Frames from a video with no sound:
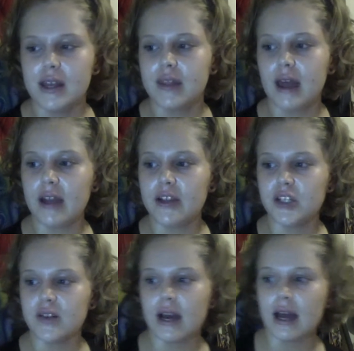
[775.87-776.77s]
I do
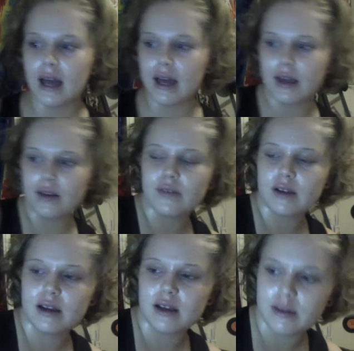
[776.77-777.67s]

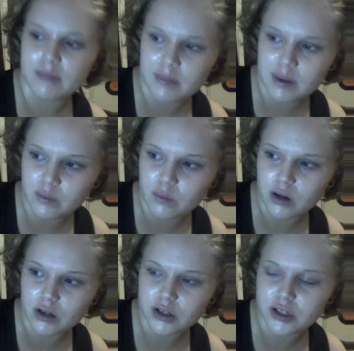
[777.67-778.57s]
have maybe
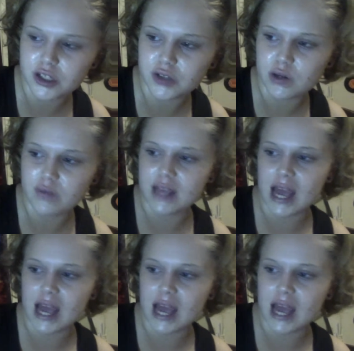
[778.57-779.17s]
1 or 2 of,